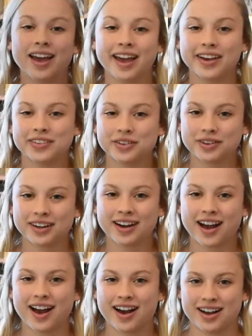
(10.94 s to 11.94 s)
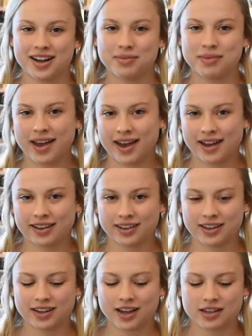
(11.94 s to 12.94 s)
Hey everyone, I'm
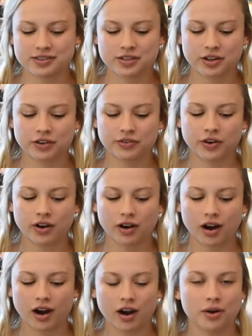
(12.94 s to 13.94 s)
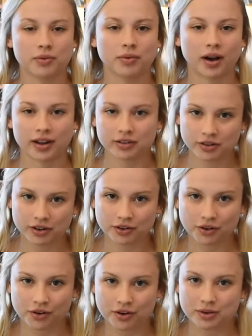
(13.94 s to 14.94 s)
Ali and so for our wine
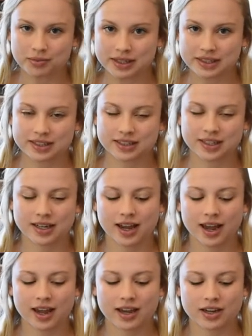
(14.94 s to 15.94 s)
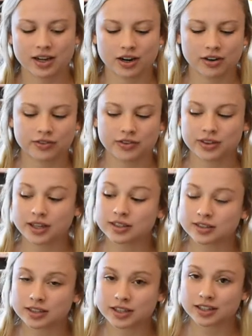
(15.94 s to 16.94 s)
cork ornaments today, here are a few
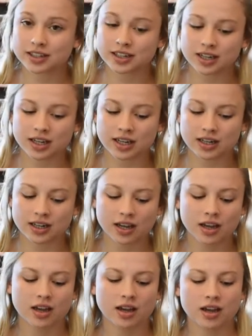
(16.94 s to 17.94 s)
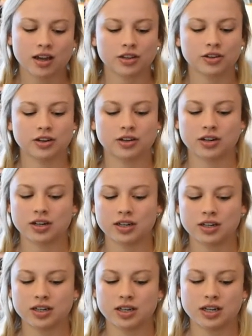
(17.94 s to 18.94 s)
things you're going to need. You're going to
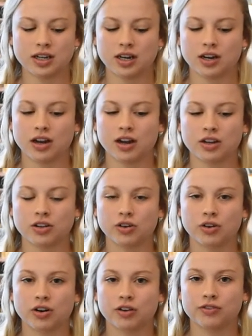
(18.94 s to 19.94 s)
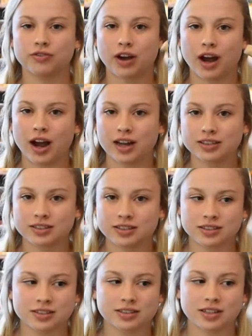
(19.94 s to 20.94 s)
need your Von
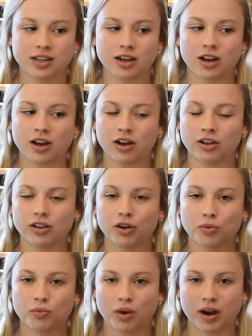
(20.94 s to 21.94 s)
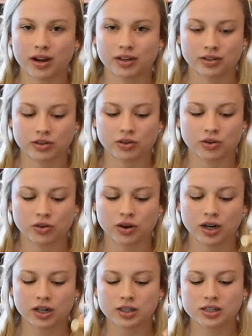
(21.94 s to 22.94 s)
Stiehl wine
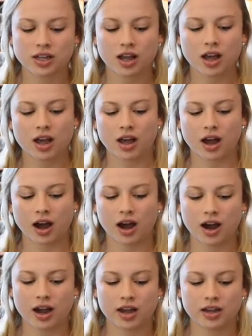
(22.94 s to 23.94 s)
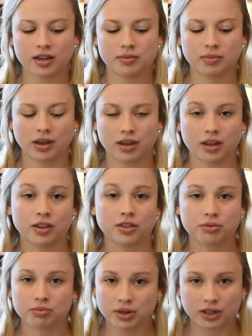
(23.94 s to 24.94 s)
corks. I am making
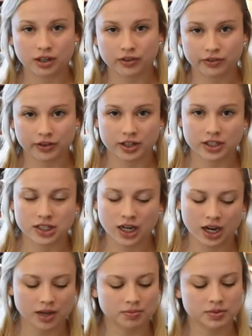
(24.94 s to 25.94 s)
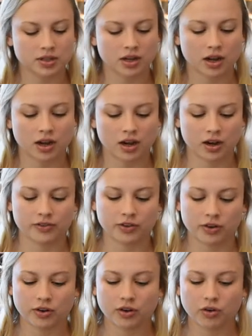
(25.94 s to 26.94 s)
three different types
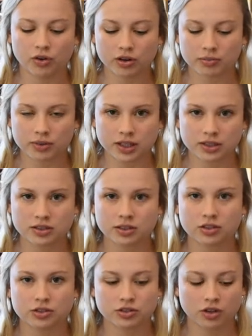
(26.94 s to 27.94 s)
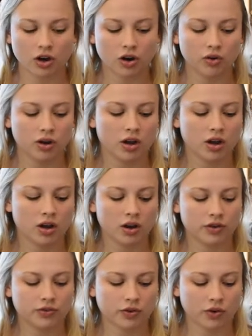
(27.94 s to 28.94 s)
of ornaments, so
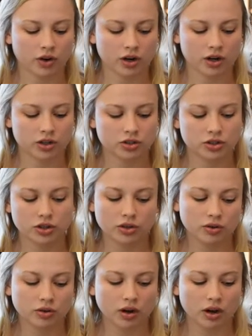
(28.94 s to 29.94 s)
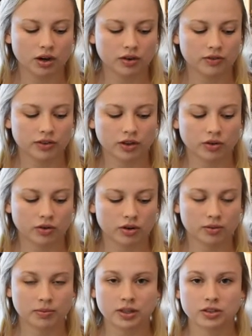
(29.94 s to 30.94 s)
for two of the
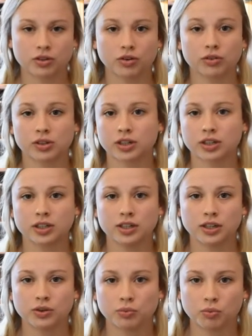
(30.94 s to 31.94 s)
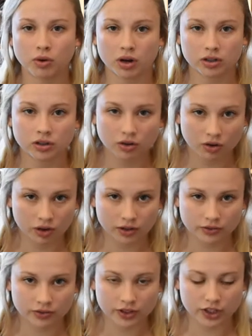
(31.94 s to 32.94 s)
ornaments, you're only going to need one
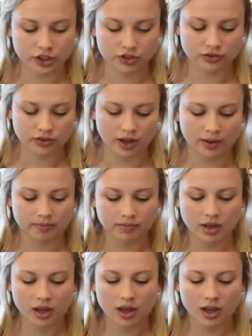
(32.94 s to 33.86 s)
cork for each of them.